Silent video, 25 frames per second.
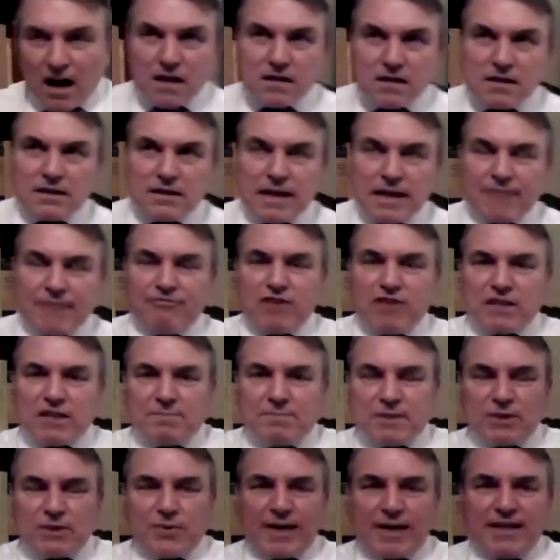The difference
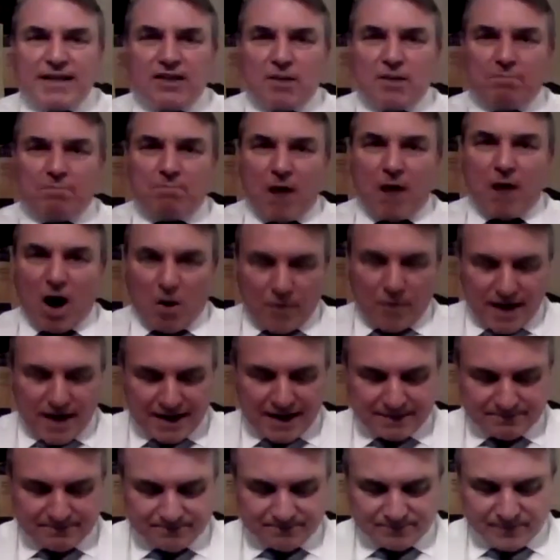between the
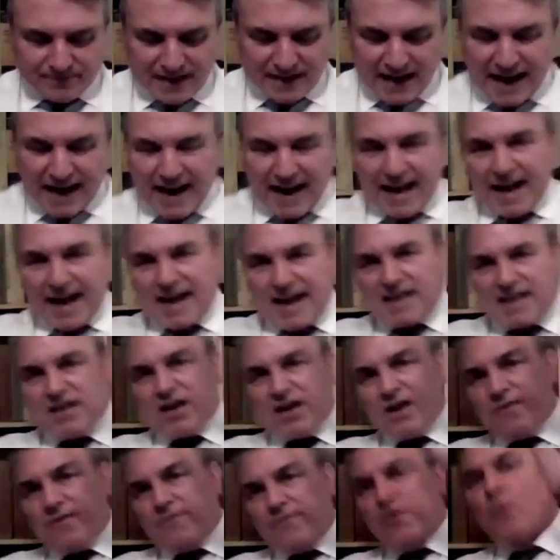poet and
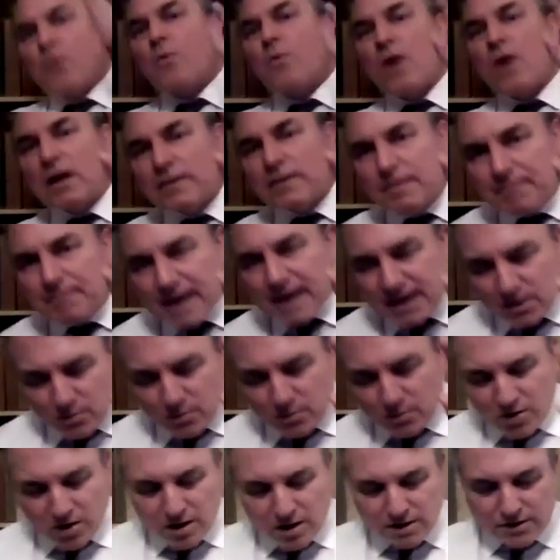for want of a better
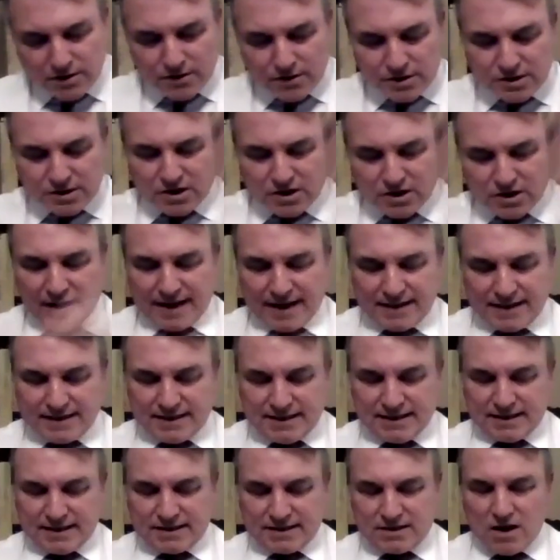word, the
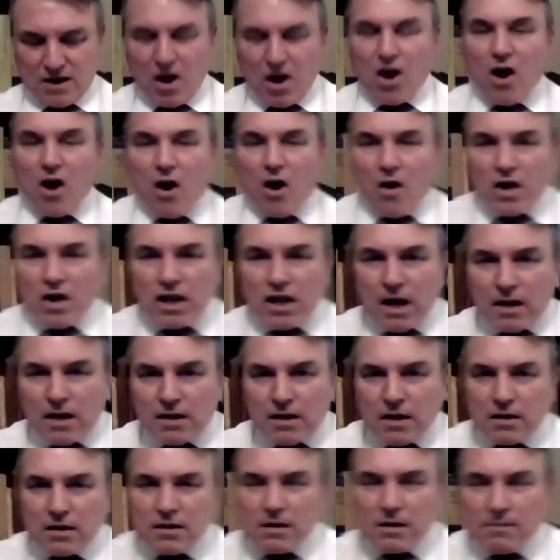scientist. Or the,
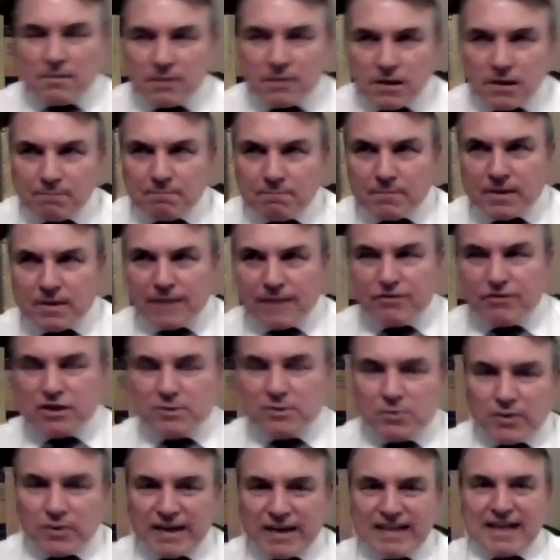the, the, the difference
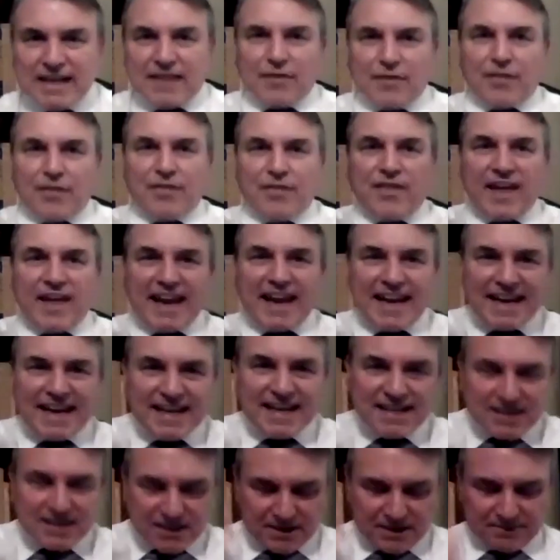between
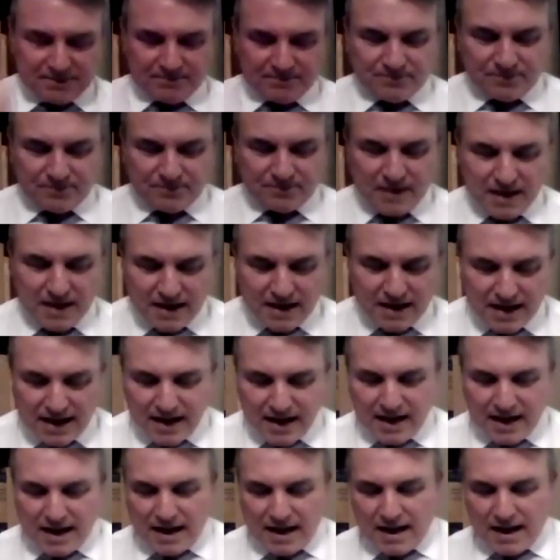things
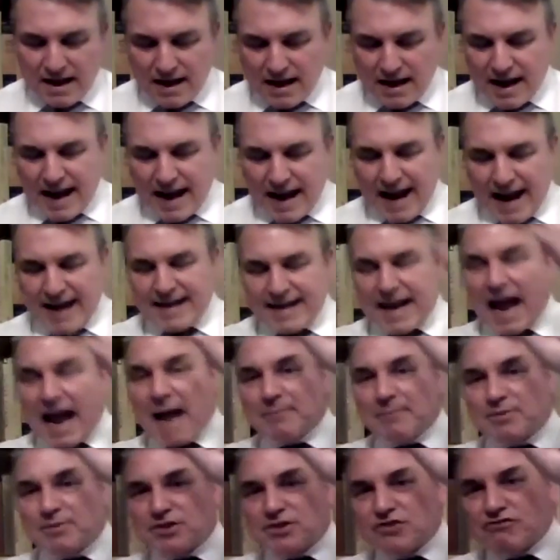and
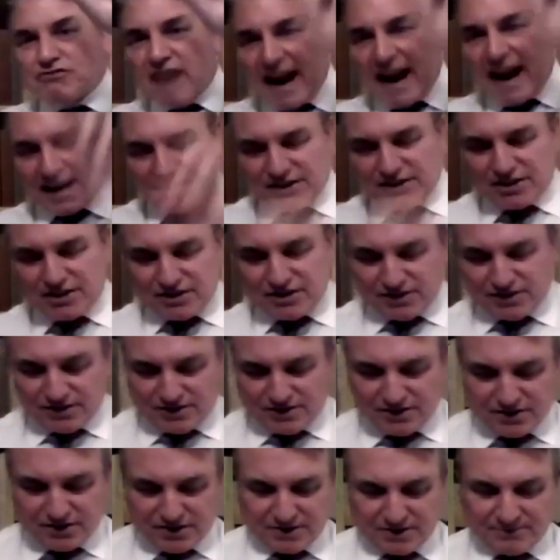
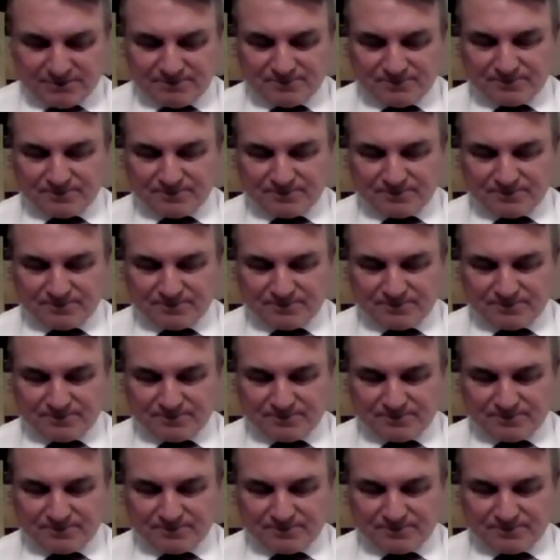abstractions.